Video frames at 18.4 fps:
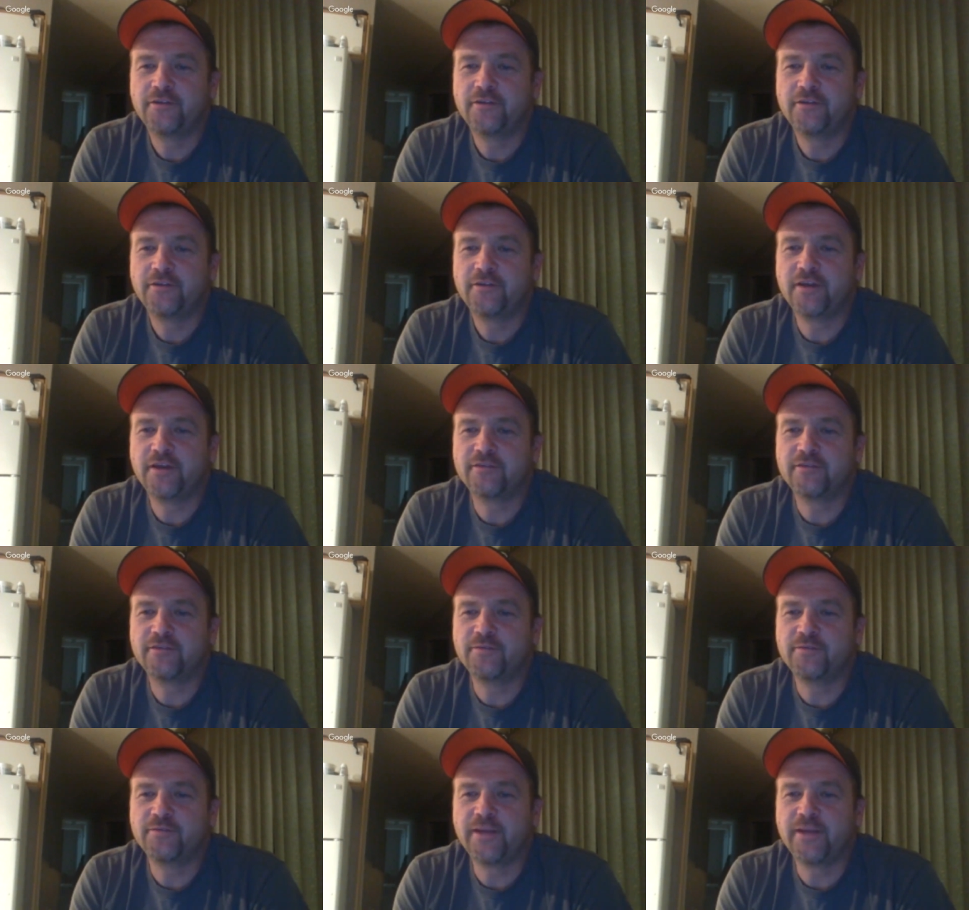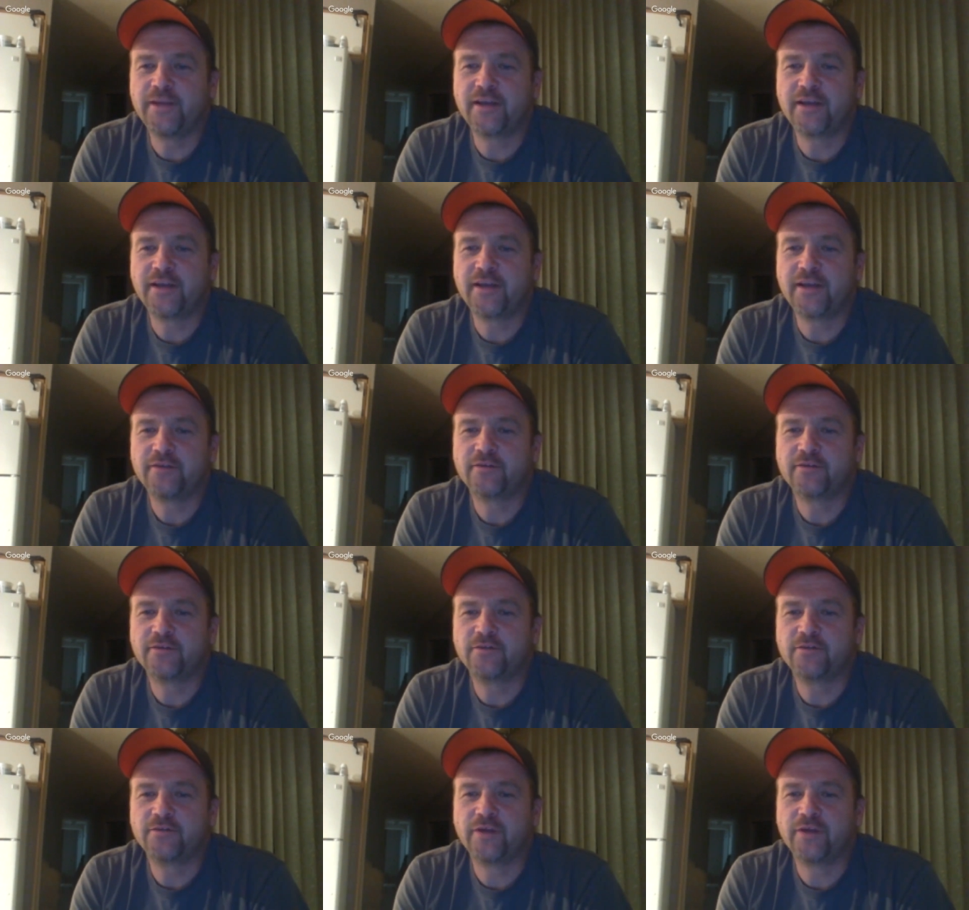You guys lose many cows
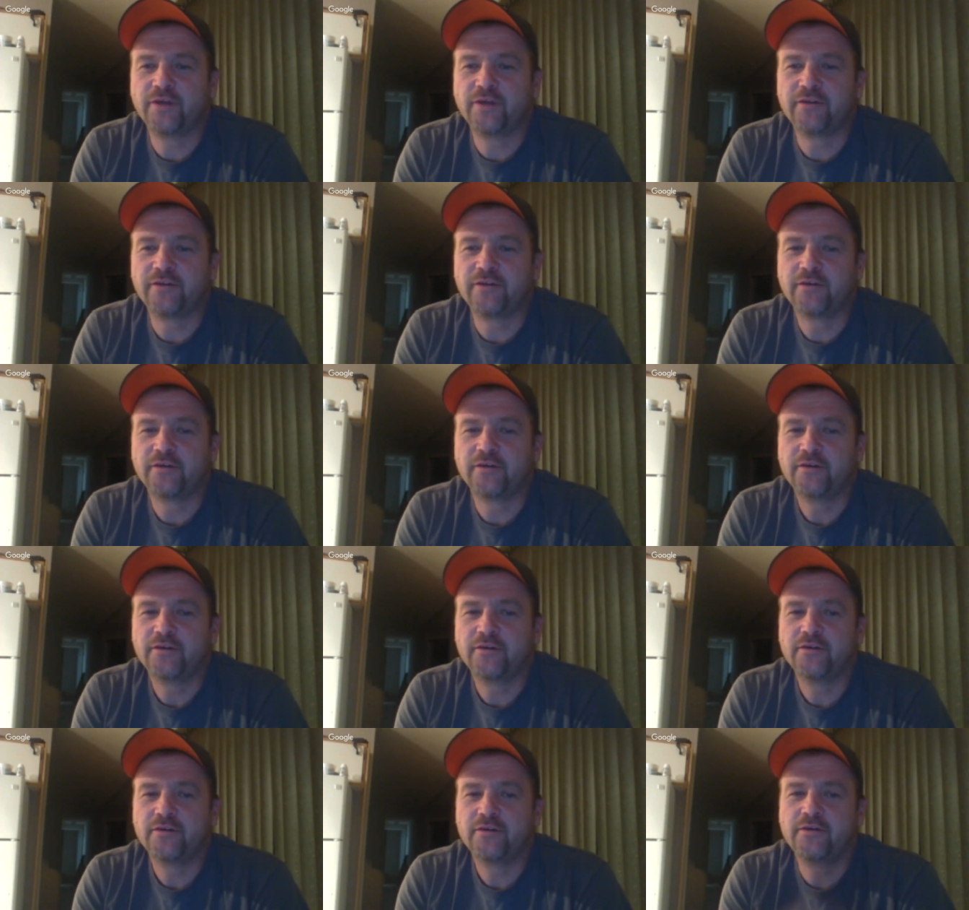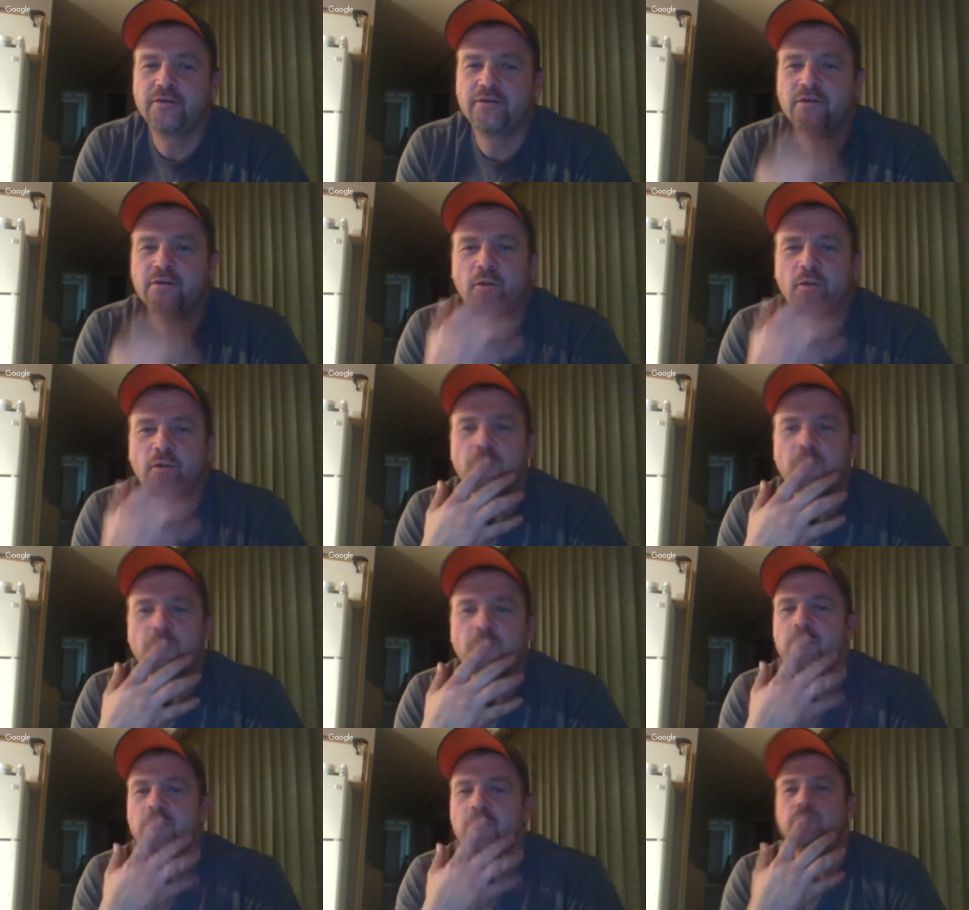cold weather?
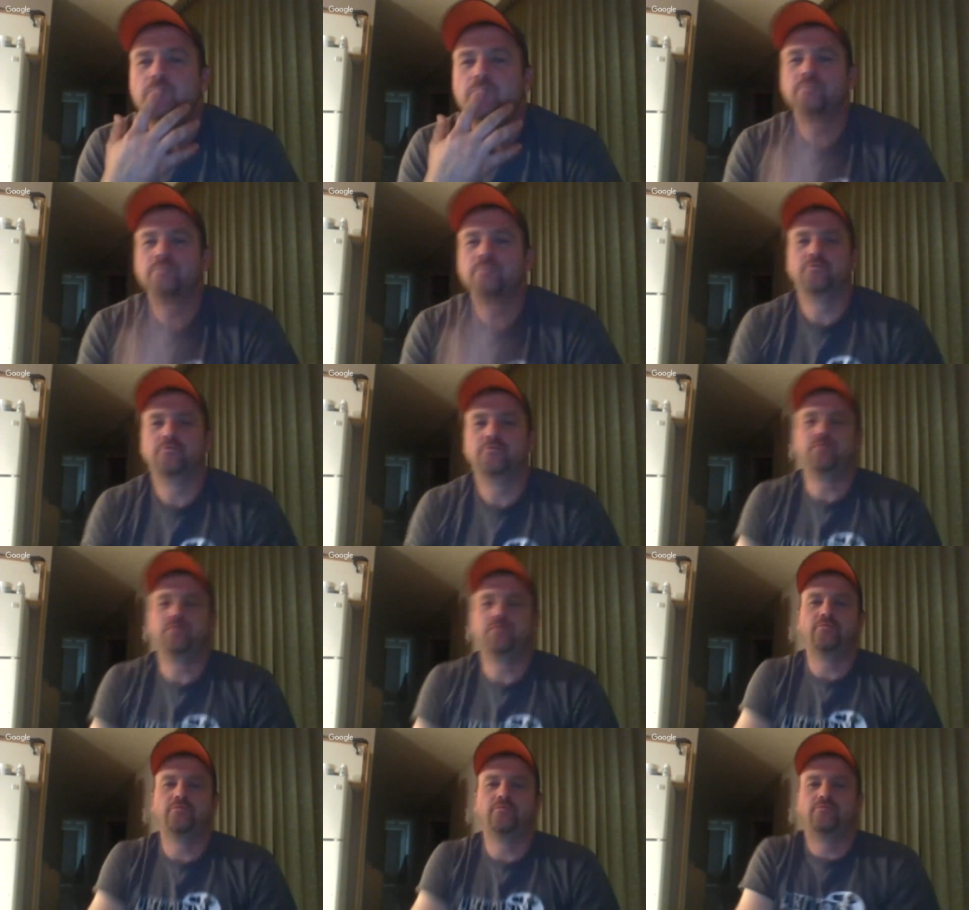No. Nope.